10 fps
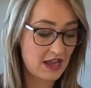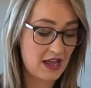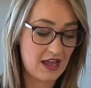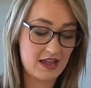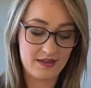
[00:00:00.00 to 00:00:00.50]

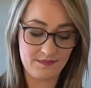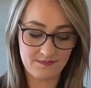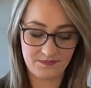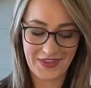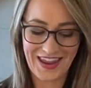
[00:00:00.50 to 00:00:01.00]

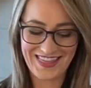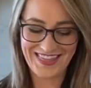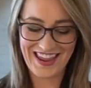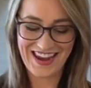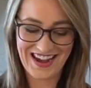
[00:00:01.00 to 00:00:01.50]
and
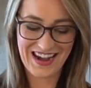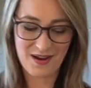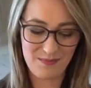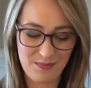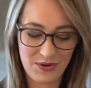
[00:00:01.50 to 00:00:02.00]
then
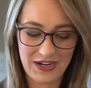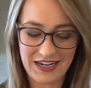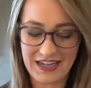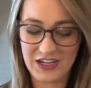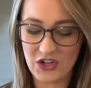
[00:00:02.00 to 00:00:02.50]
put it
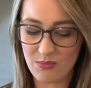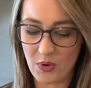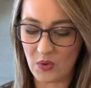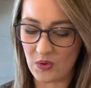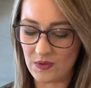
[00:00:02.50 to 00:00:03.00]
in your
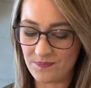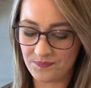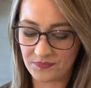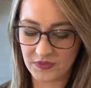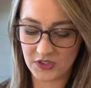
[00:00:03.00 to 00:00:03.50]
bowl.
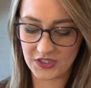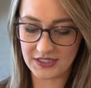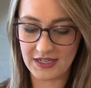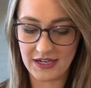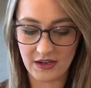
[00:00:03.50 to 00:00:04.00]
Just
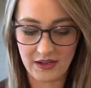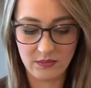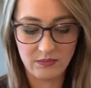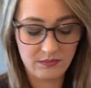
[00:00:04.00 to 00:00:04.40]
need a